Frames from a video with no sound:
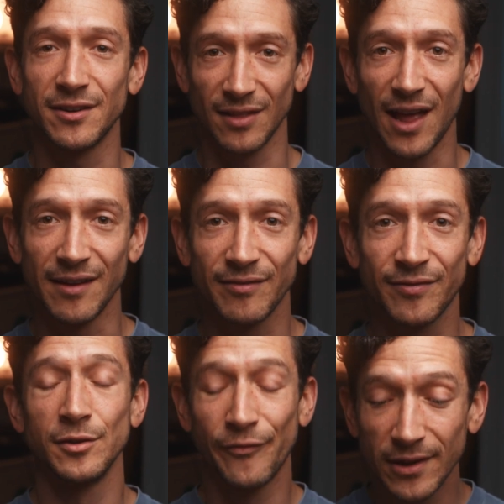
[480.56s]
your
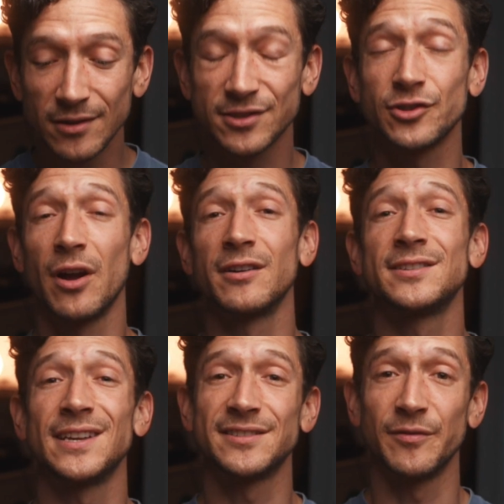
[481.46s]
life. You'll feel a stronger
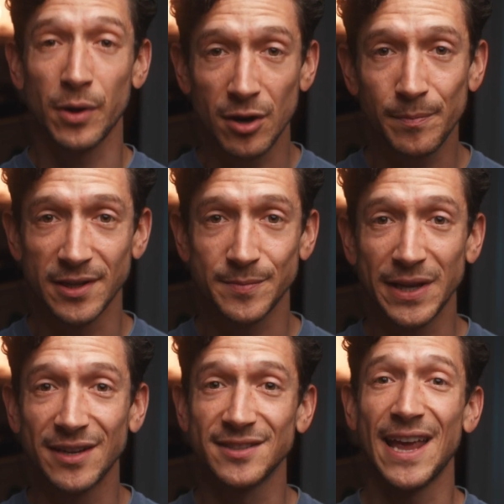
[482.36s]
sense of purpose because